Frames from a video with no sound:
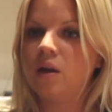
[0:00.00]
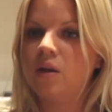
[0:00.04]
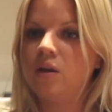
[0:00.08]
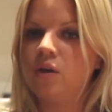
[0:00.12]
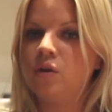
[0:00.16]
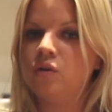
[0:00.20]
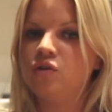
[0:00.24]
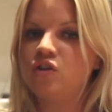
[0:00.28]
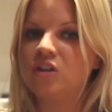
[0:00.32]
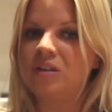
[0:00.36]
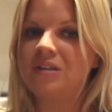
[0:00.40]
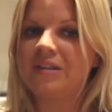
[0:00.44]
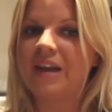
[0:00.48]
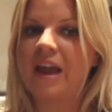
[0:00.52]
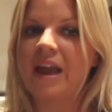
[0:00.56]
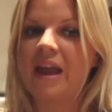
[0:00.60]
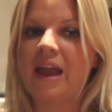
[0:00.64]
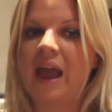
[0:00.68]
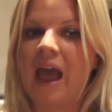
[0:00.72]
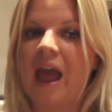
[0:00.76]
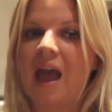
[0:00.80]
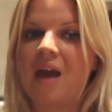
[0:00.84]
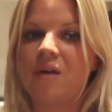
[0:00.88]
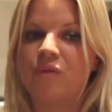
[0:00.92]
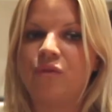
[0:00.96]
you should
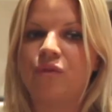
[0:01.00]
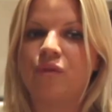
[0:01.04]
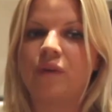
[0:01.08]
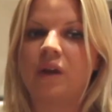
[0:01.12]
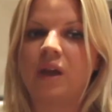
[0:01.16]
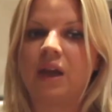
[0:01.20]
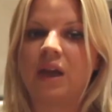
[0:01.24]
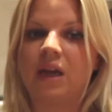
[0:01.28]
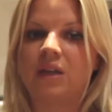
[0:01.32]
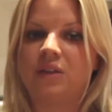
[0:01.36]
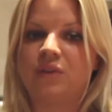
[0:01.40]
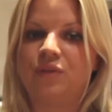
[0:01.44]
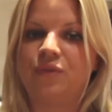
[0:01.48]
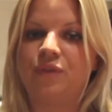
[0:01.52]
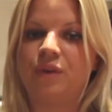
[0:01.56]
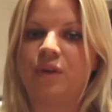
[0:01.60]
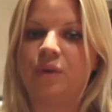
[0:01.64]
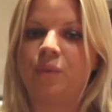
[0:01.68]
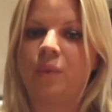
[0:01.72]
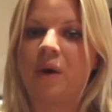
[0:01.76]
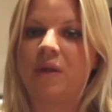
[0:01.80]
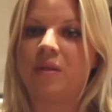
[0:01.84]
take every interview,